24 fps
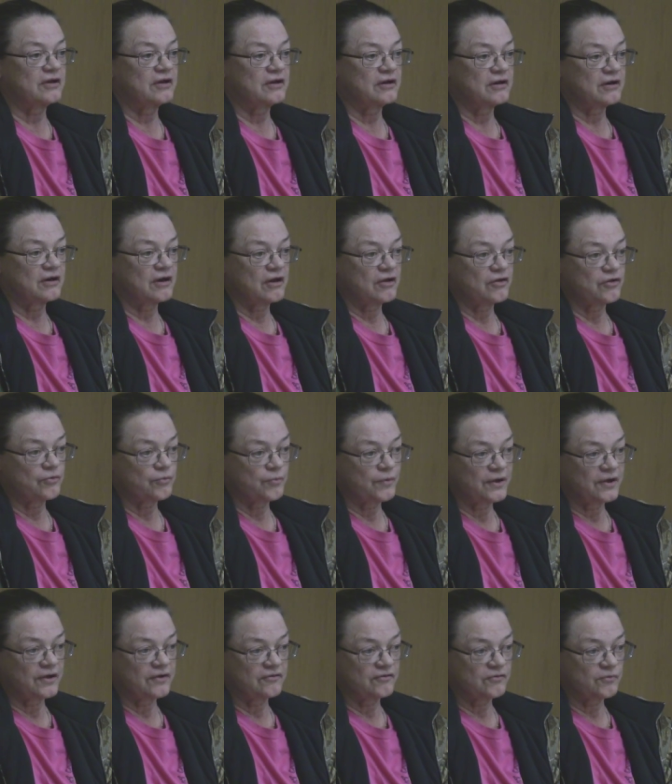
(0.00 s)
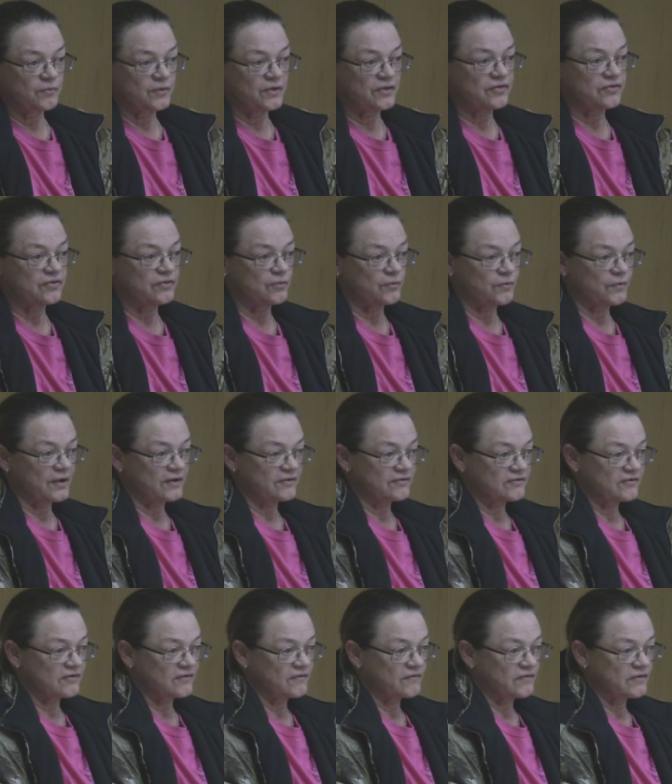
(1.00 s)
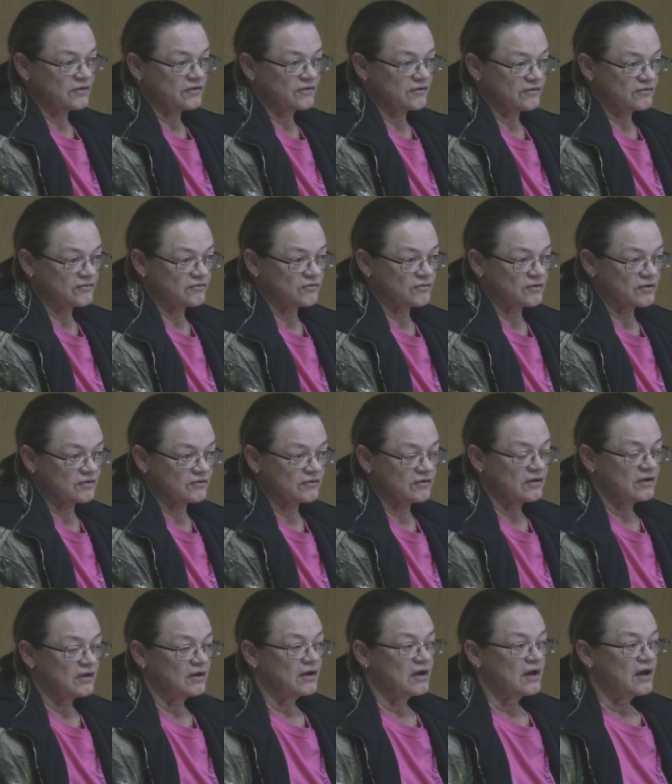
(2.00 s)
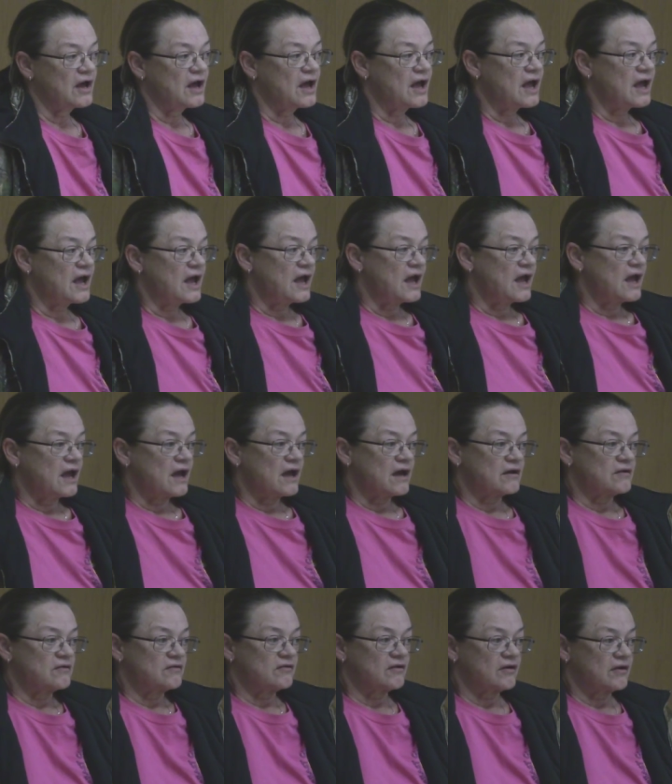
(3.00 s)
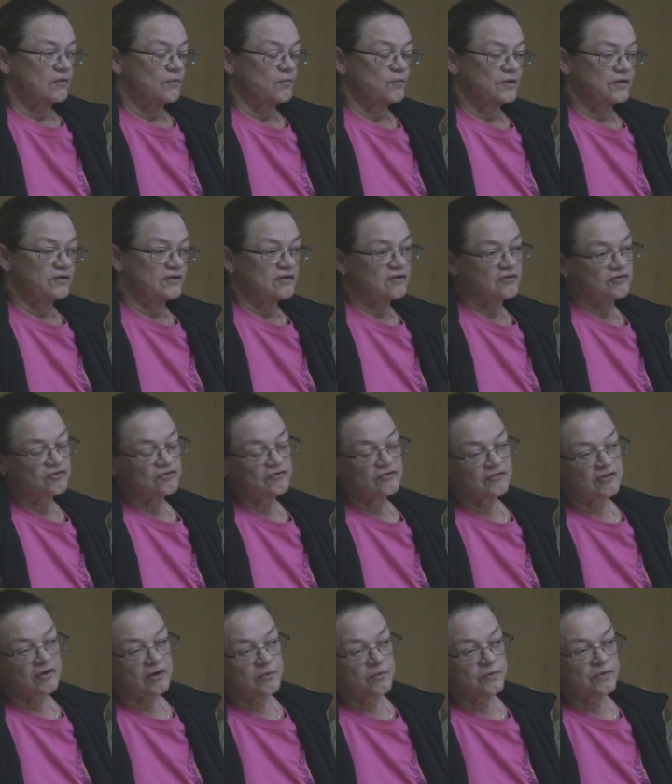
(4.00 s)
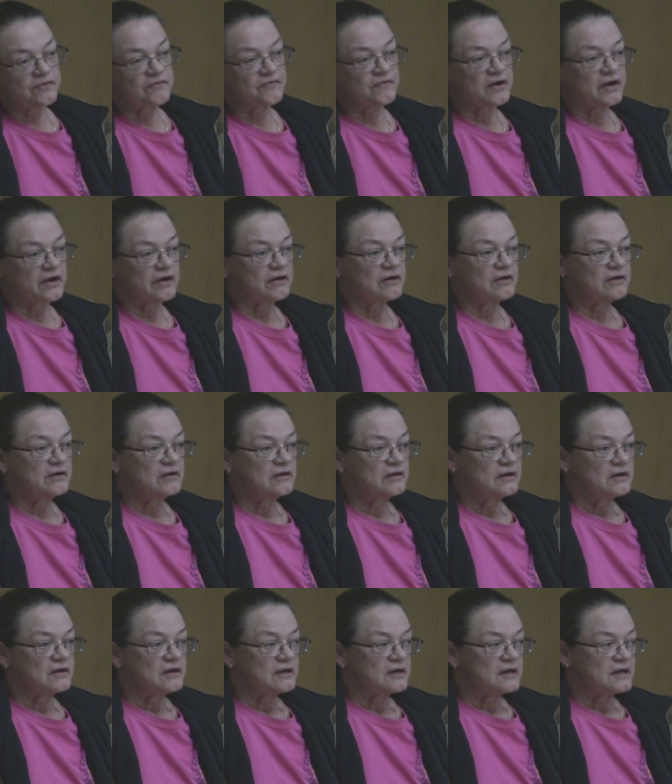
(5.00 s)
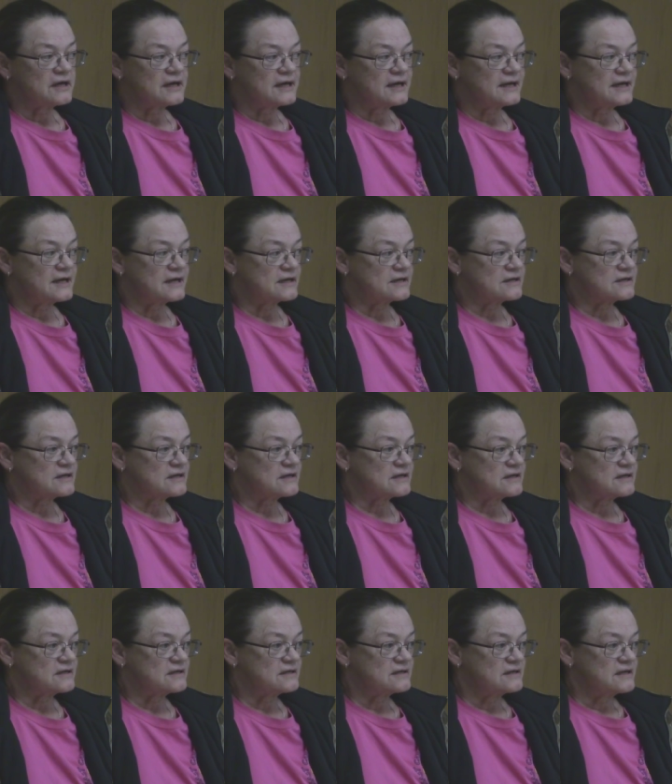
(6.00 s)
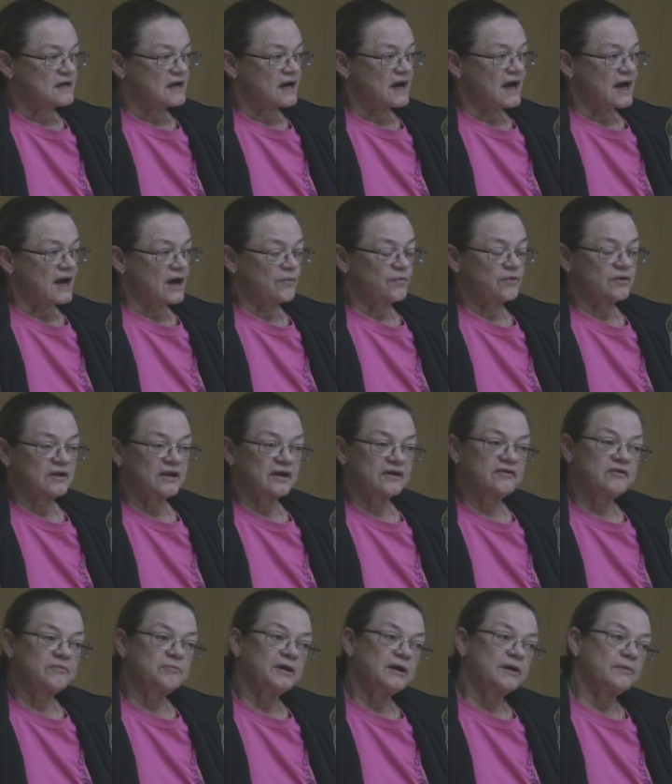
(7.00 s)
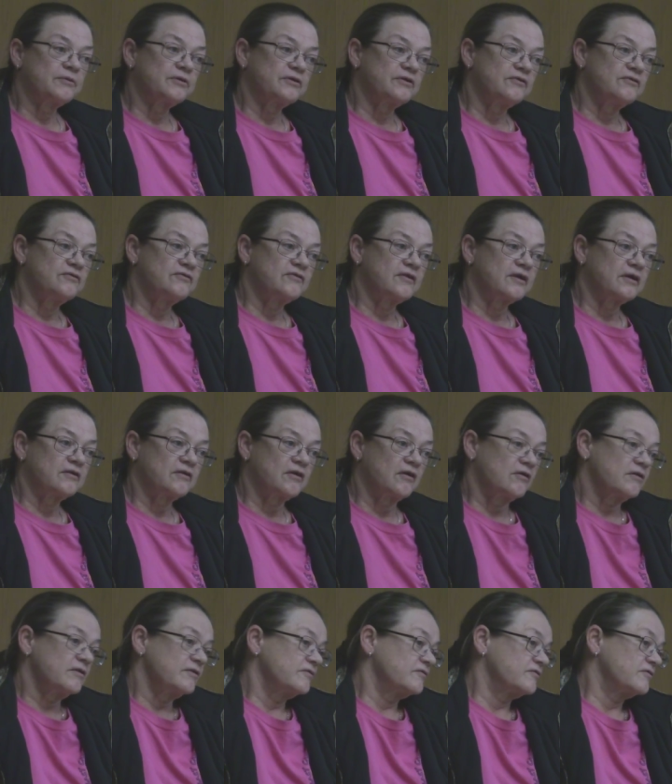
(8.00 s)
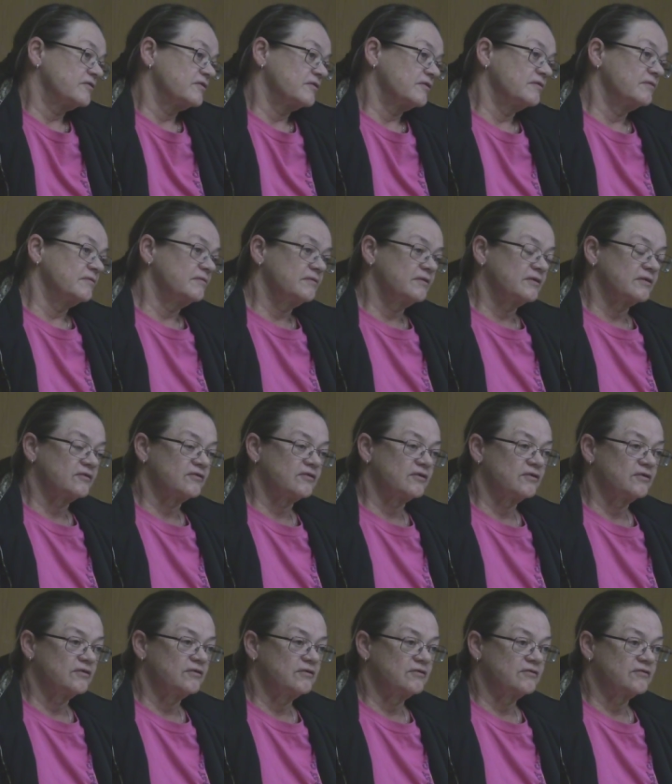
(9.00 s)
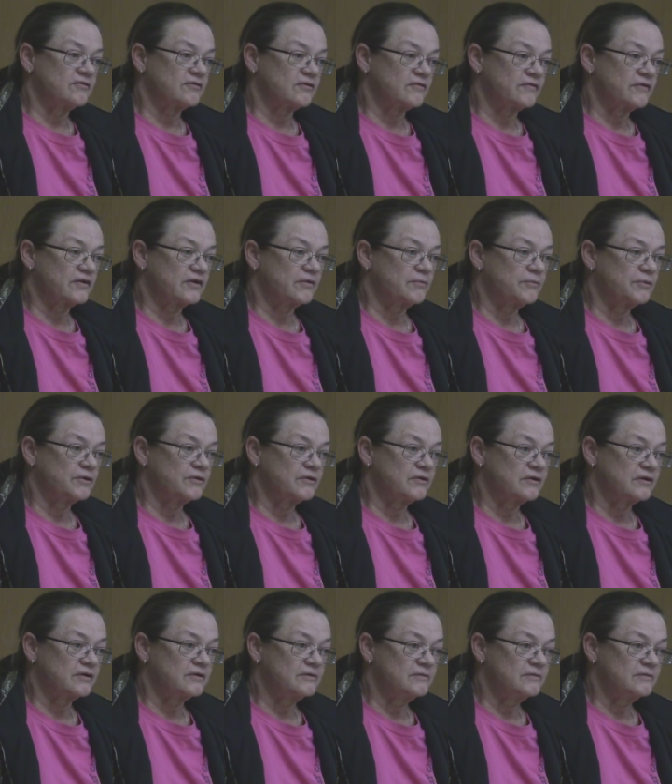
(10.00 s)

and in other ways with the rest of the district, and what the issues are with fire. And I would like to be able to use that knowledge to continue to serve the community.